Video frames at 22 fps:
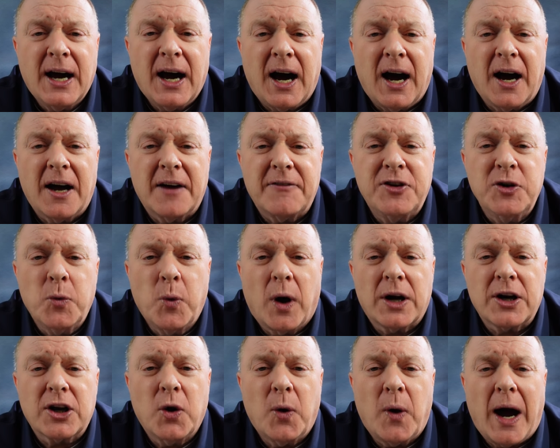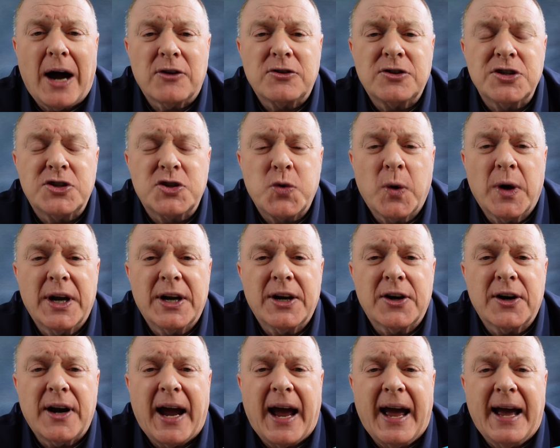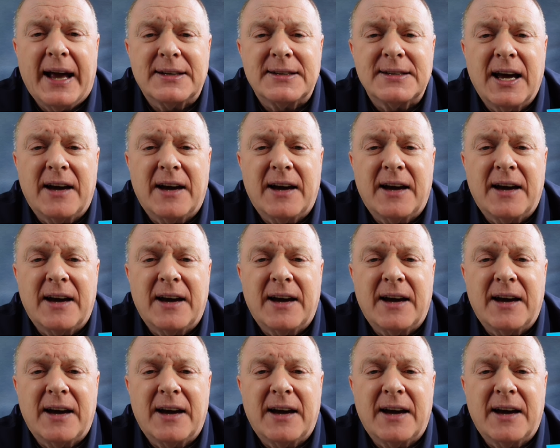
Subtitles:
If you want to go out to Twitter at